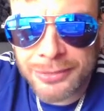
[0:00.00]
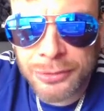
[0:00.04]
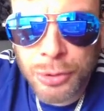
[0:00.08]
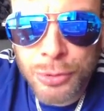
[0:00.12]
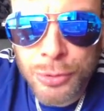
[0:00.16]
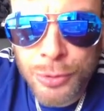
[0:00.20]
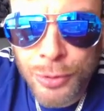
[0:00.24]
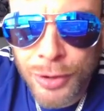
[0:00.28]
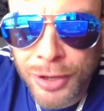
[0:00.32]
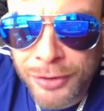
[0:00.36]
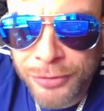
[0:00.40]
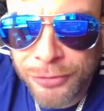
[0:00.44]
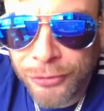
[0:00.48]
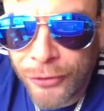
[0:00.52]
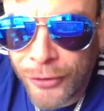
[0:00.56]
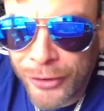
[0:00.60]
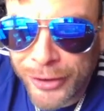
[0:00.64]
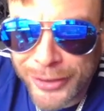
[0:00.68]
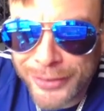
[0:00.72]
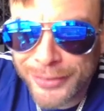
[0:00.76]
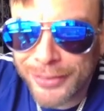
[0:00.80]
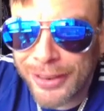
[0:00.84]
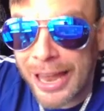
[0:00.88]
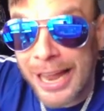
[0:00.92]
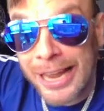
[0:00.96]
do a
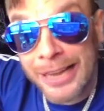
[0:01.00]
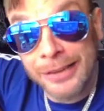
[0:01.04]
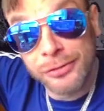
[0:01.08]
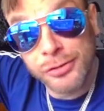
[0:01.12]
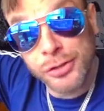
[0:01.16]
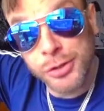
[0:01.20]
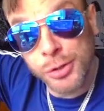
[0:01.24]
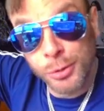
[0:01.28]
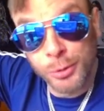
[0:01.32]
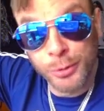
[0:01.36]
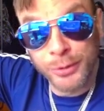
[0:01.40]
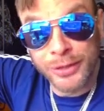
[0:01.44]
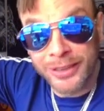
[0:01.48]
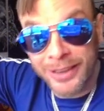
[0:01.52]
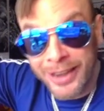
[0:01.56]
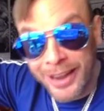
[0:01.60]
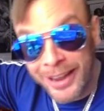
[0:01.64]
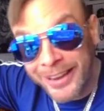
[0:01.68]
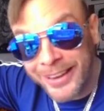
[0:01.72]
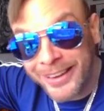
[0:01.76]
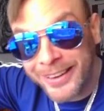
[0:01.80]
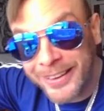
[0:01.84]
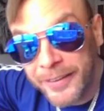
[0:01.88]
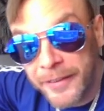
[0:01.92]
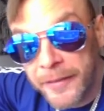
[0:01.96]
fucking live show
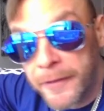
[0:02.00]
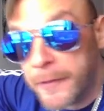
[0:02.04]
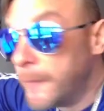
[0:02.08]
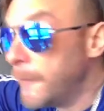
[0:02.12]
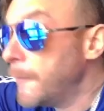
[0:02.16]
tonight.